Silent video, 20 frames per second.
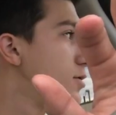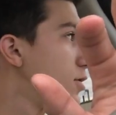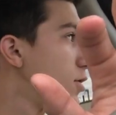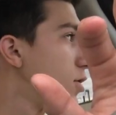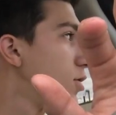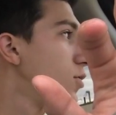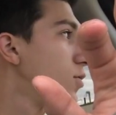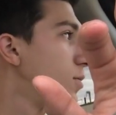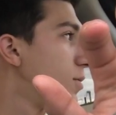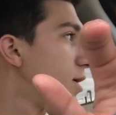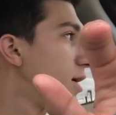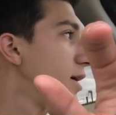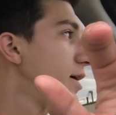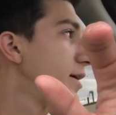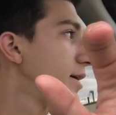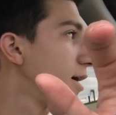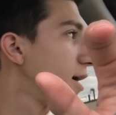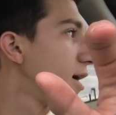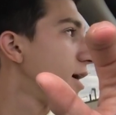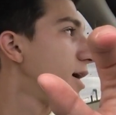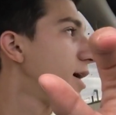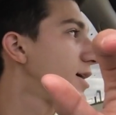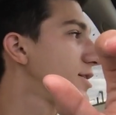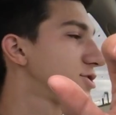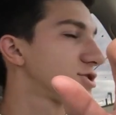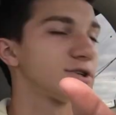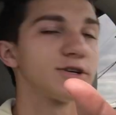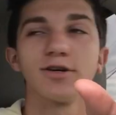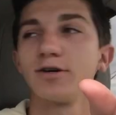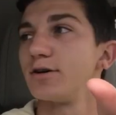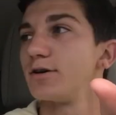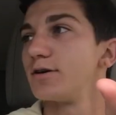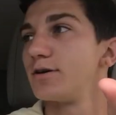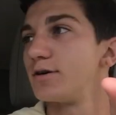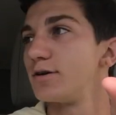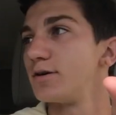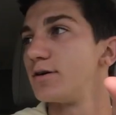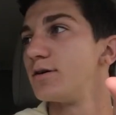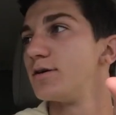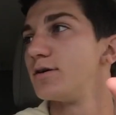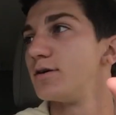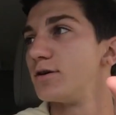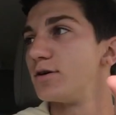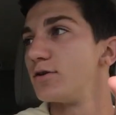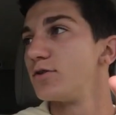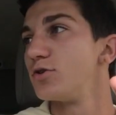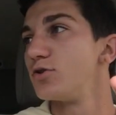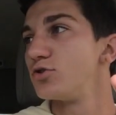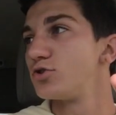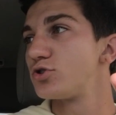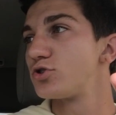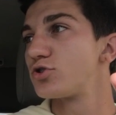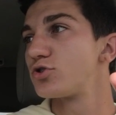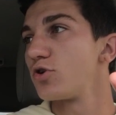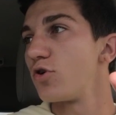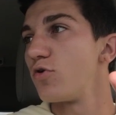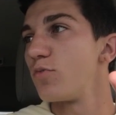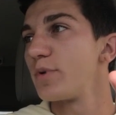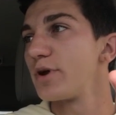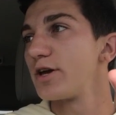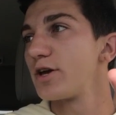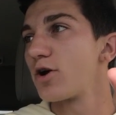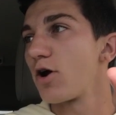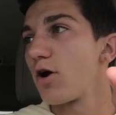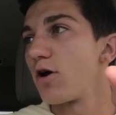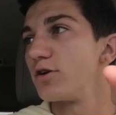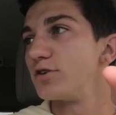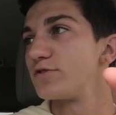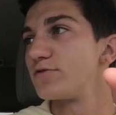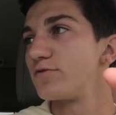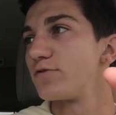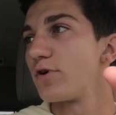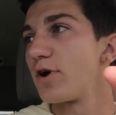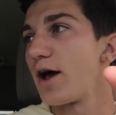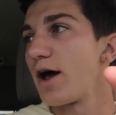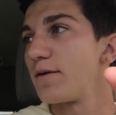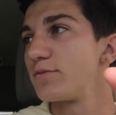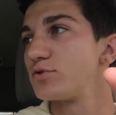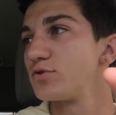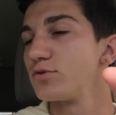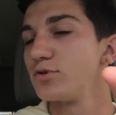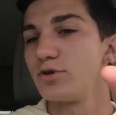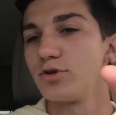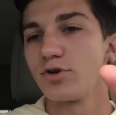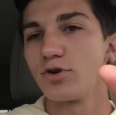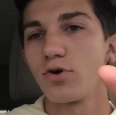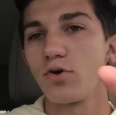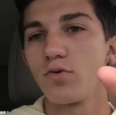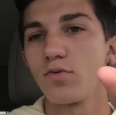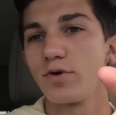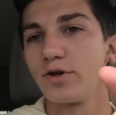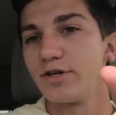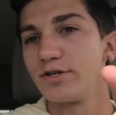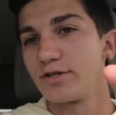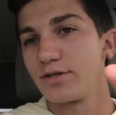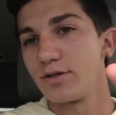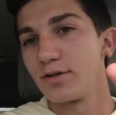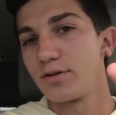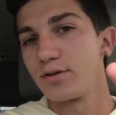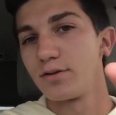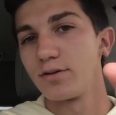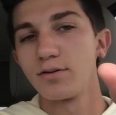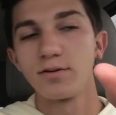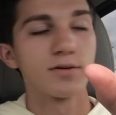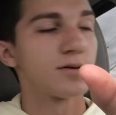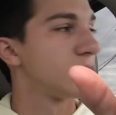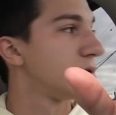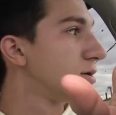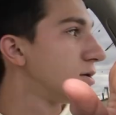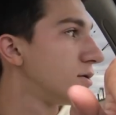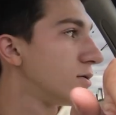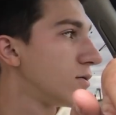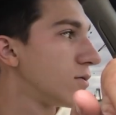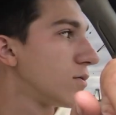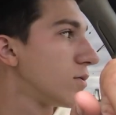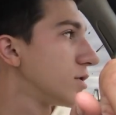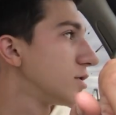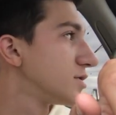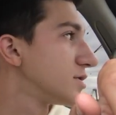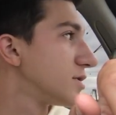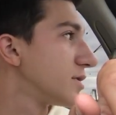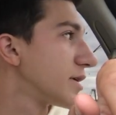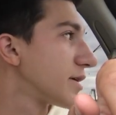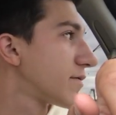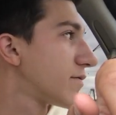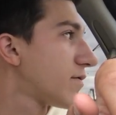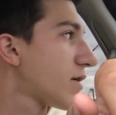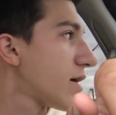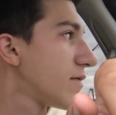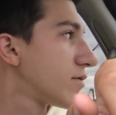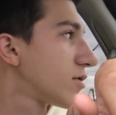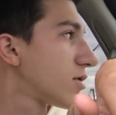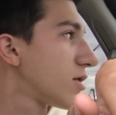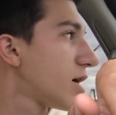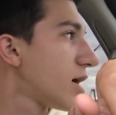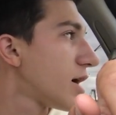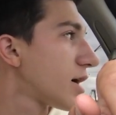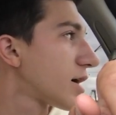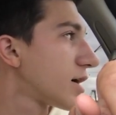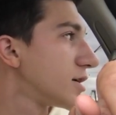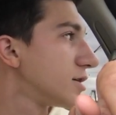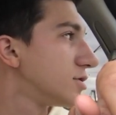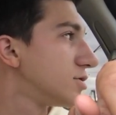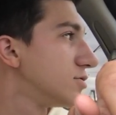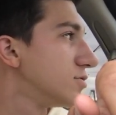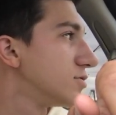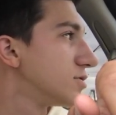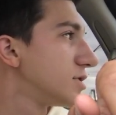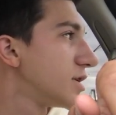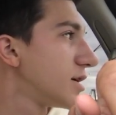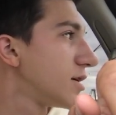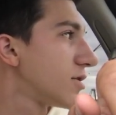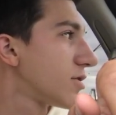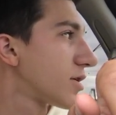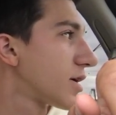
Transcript: Oh my gosh. There's so many cars for absolutely no reason. What is it, like 5 o'clock on a Tuesday?